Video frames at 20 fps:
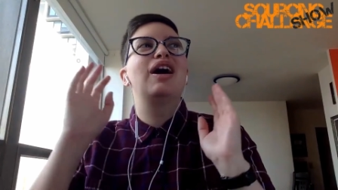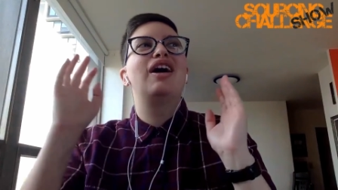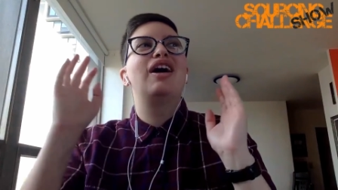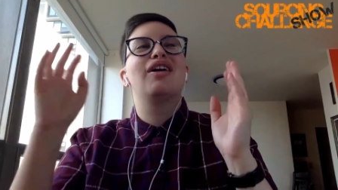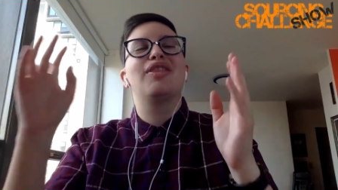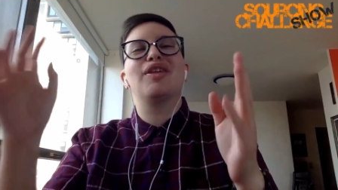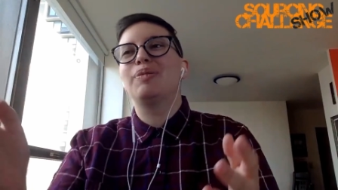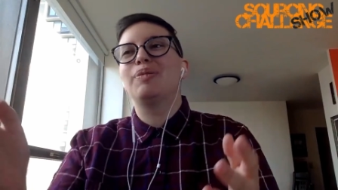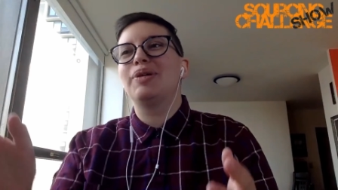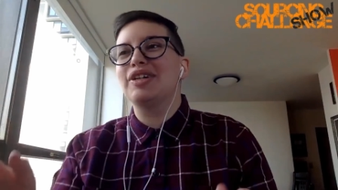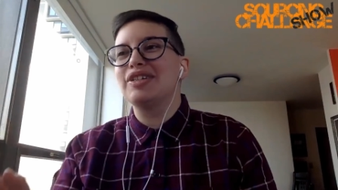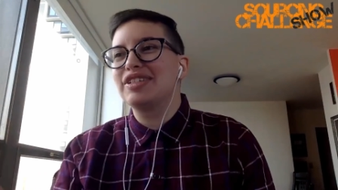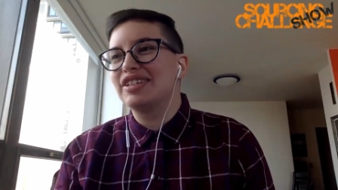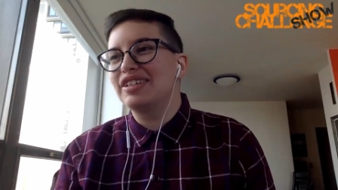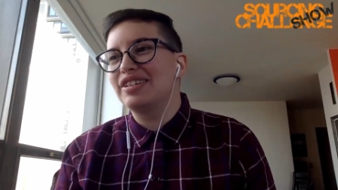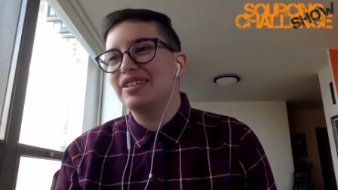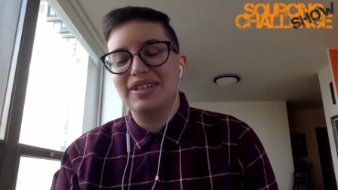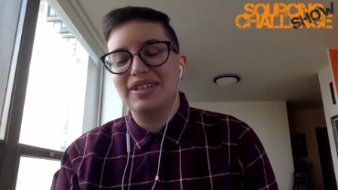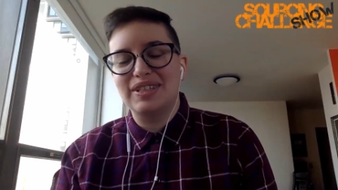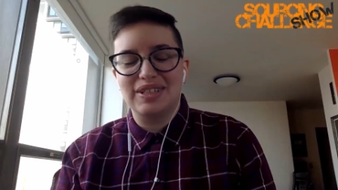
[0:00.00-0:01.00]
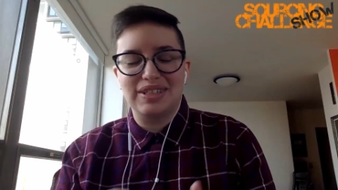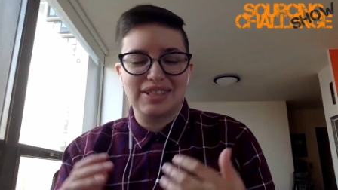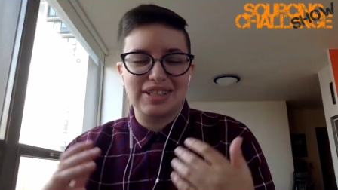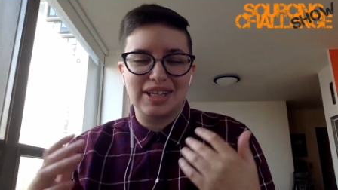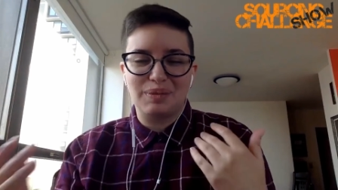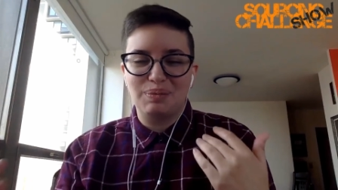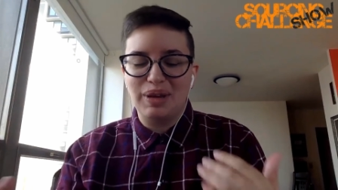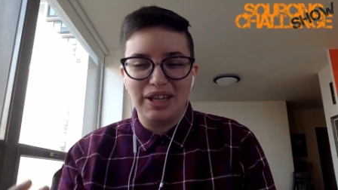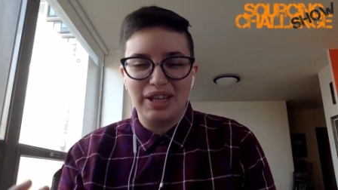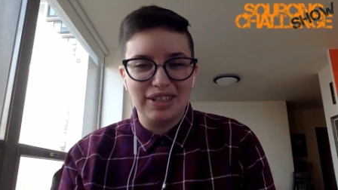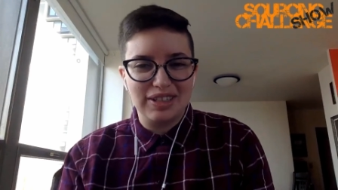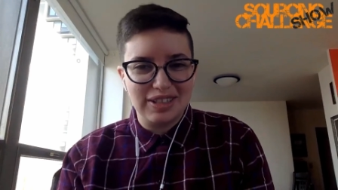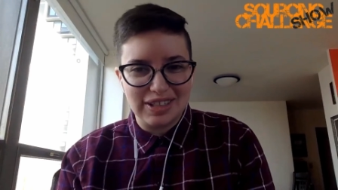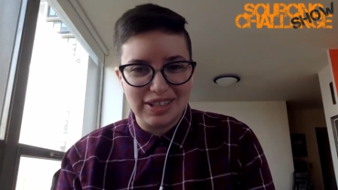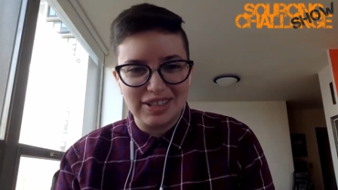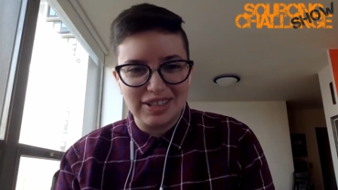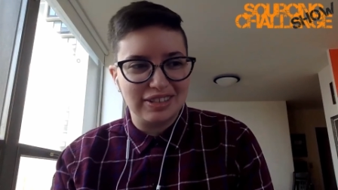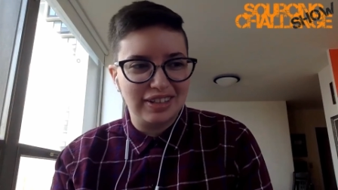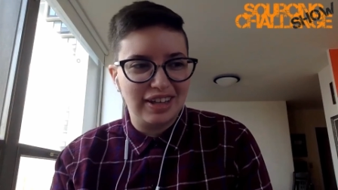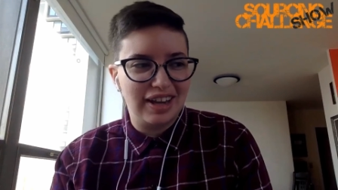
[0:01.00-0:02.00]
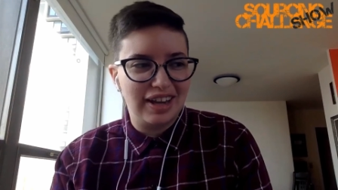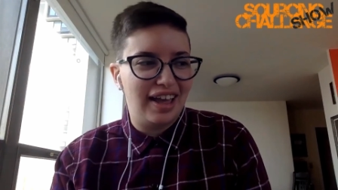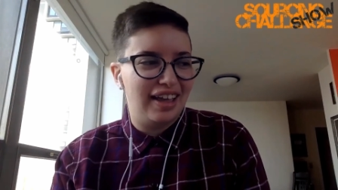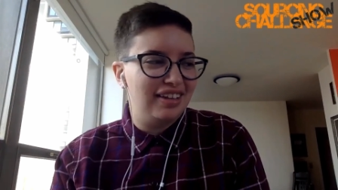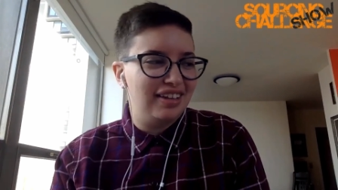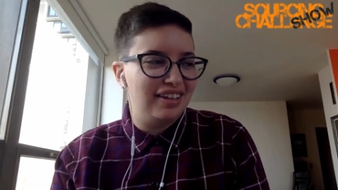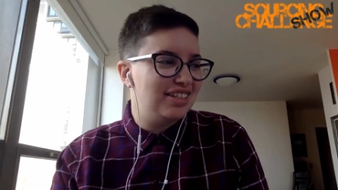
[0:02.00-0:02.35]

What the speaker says: some other person who can just like make a decision.